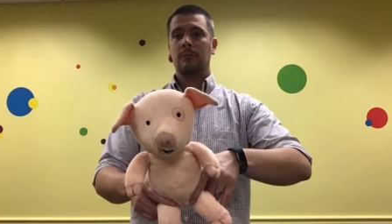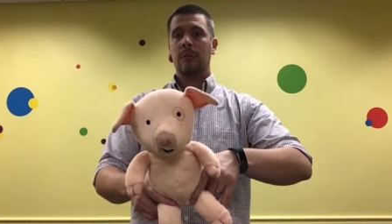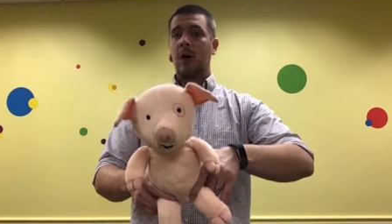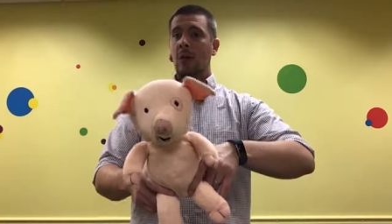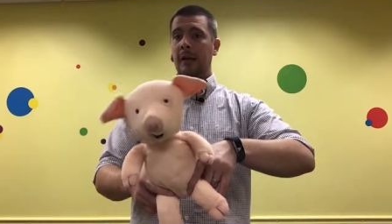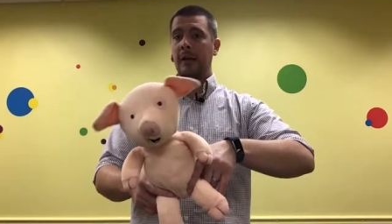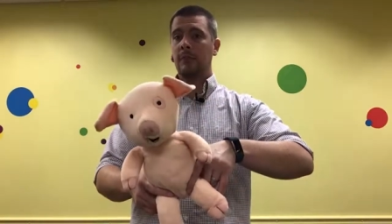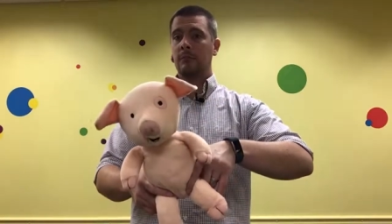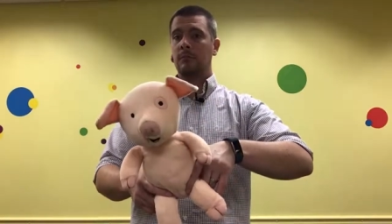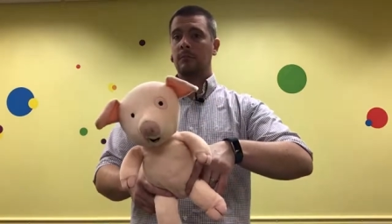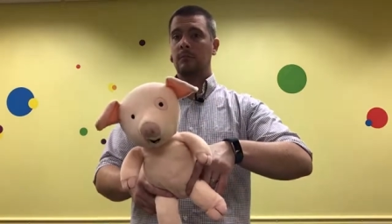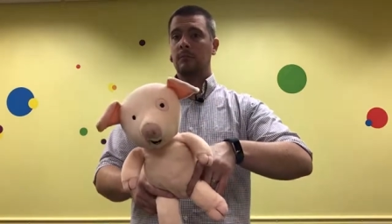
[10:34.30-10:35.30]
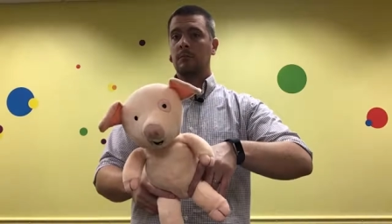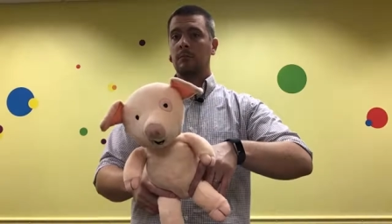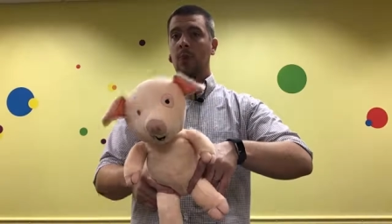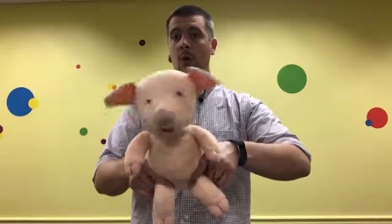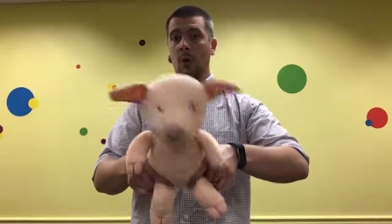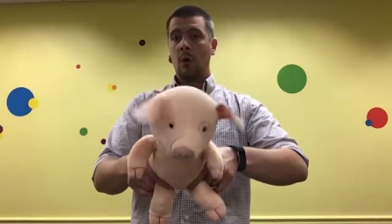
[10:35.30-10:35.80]
I'll wait.
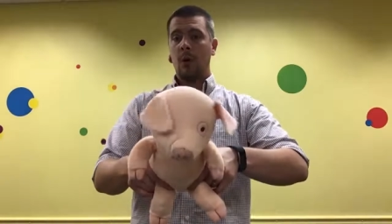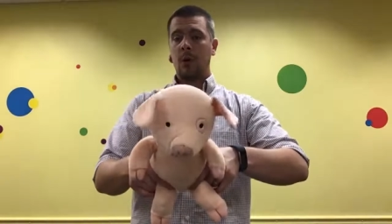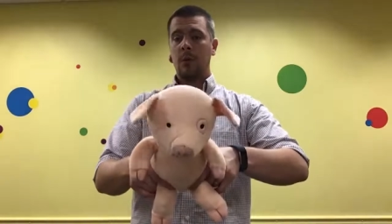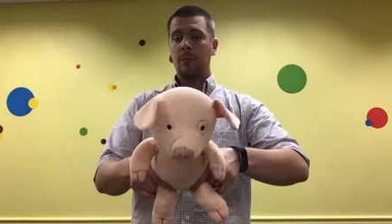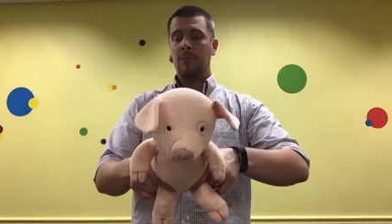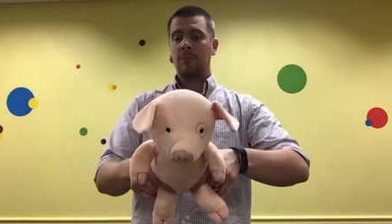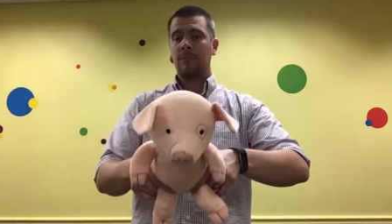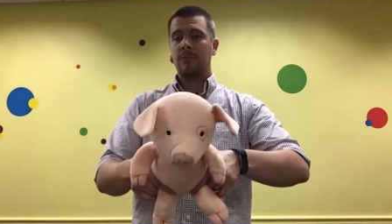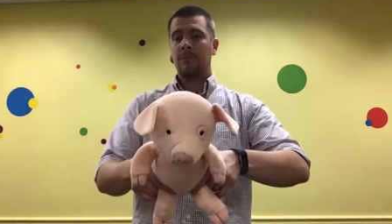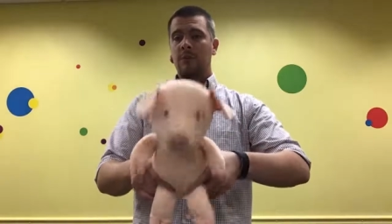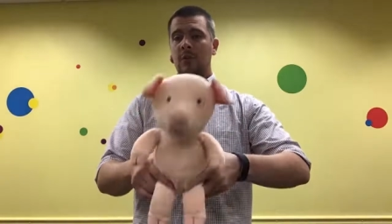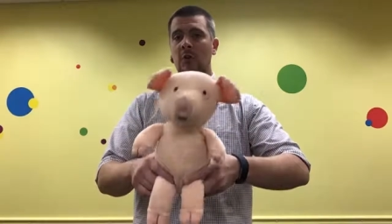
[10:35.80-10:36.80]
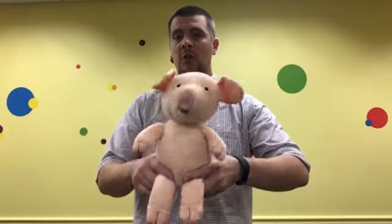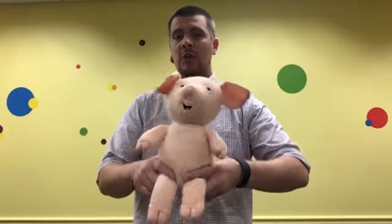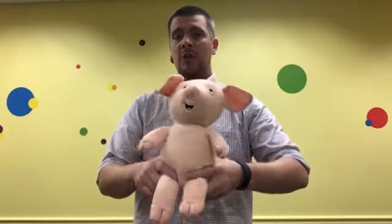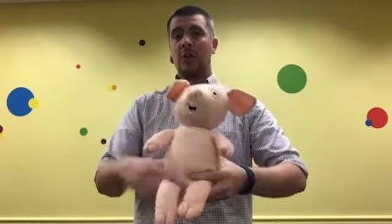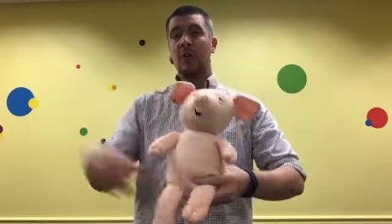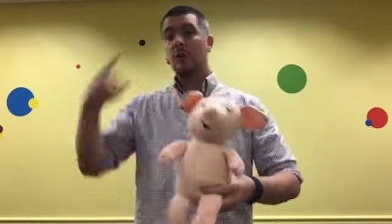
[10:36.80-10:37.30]
Or you could
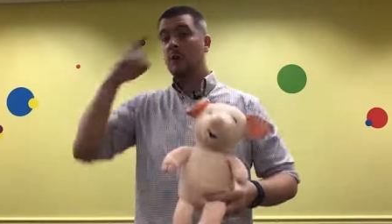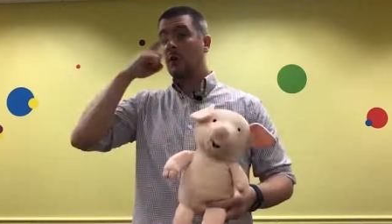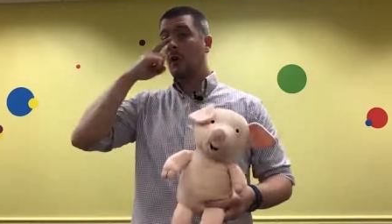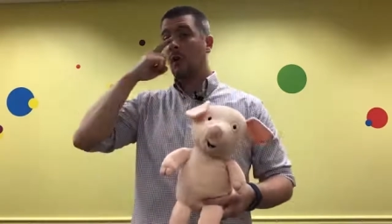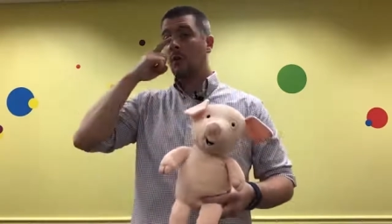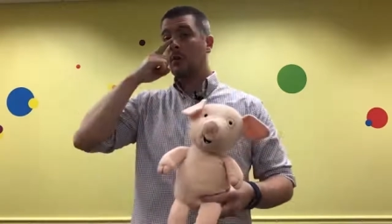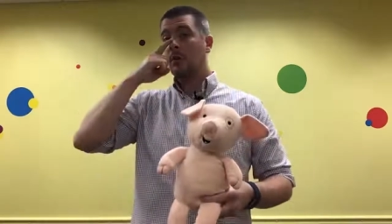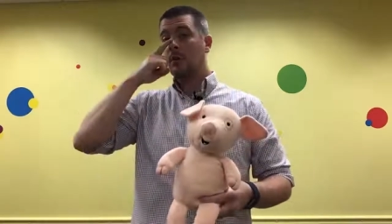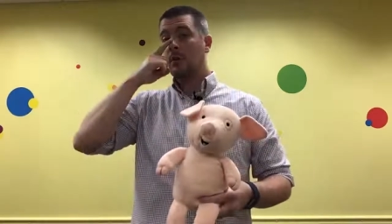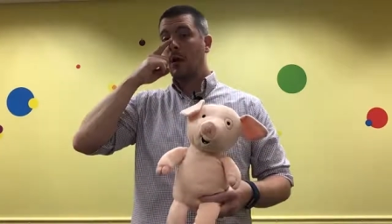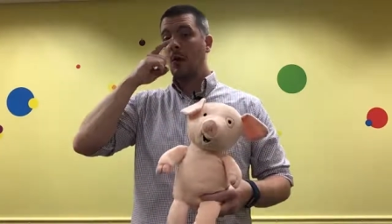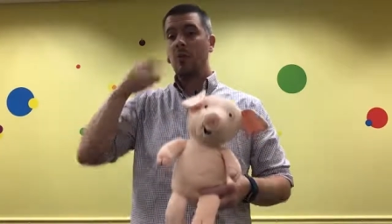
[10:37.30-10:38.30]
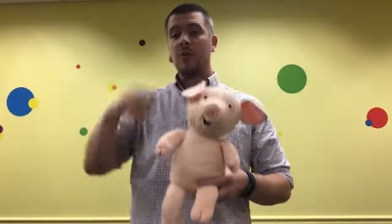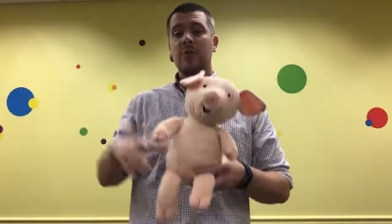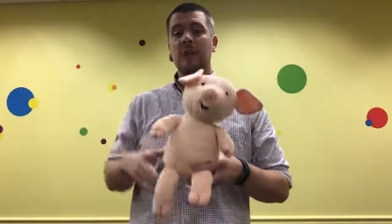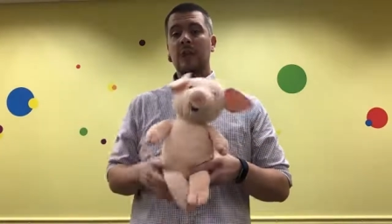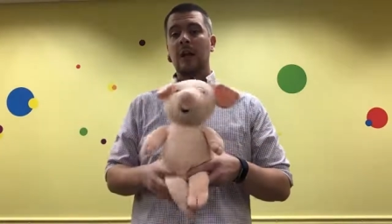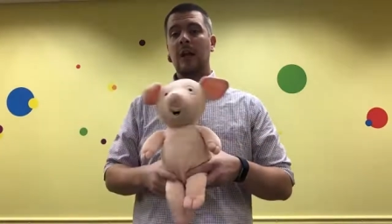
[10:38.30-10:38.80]
just use your own
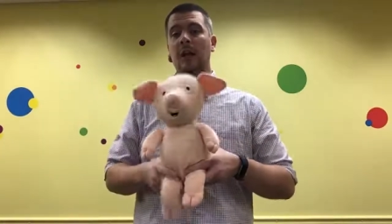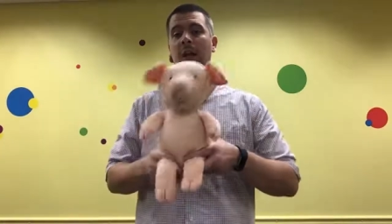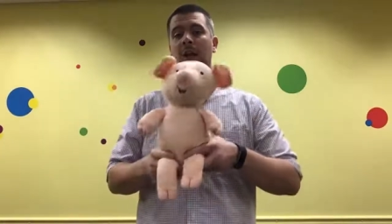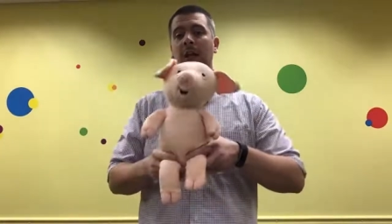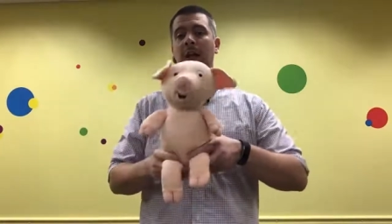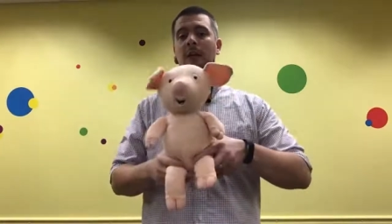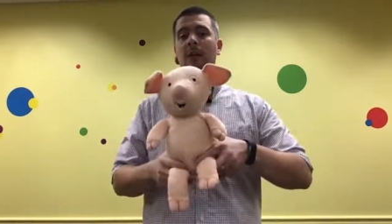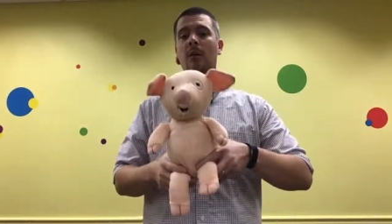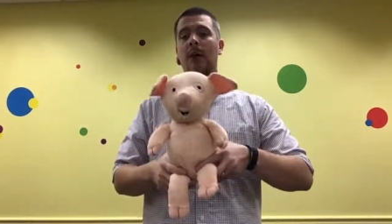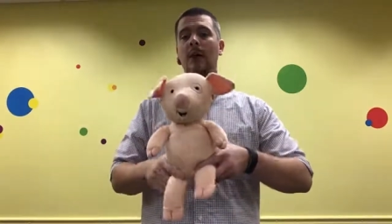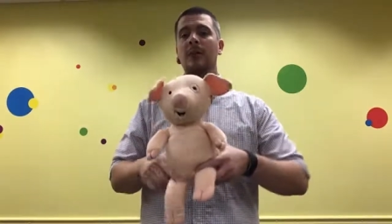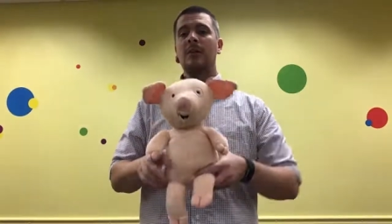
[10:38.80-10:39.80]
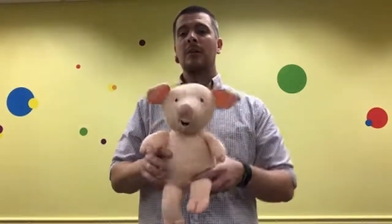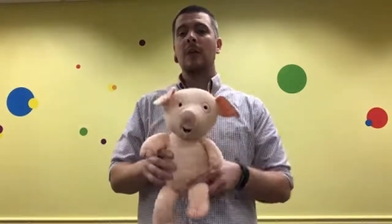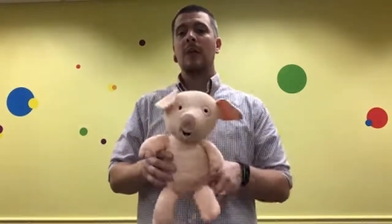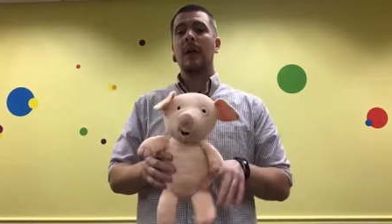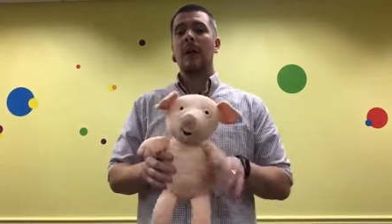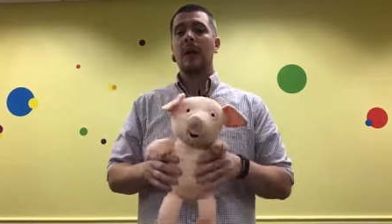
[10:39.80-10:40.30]
nose and all of that. Okay,
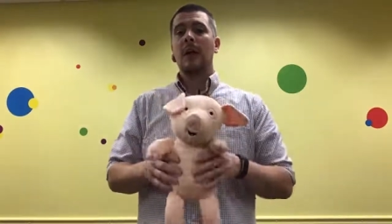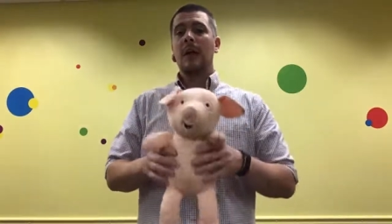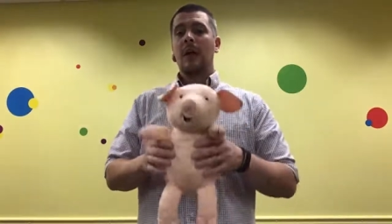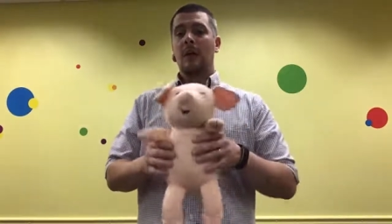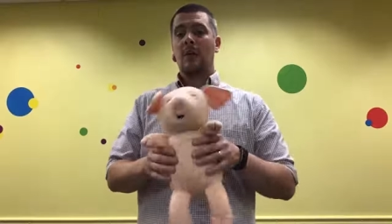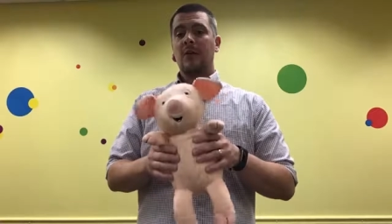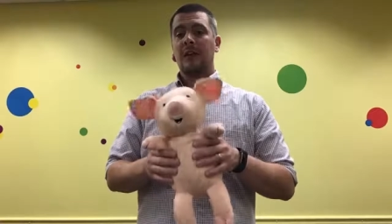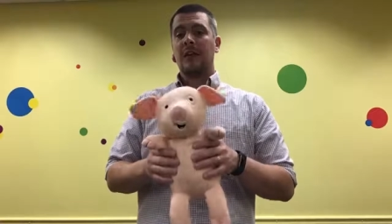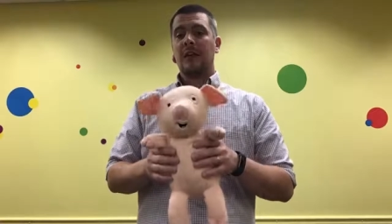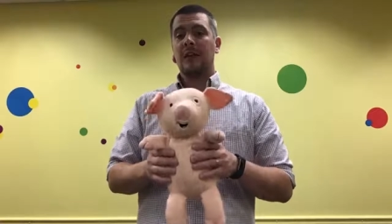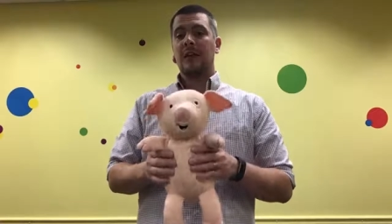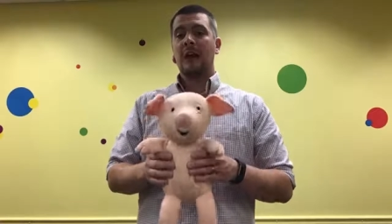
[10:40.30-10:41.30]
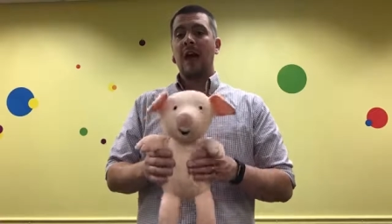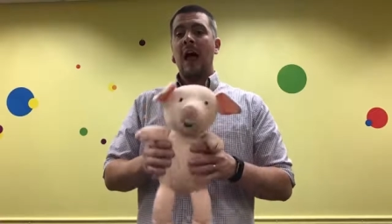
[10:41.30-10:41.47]
so it goes like this.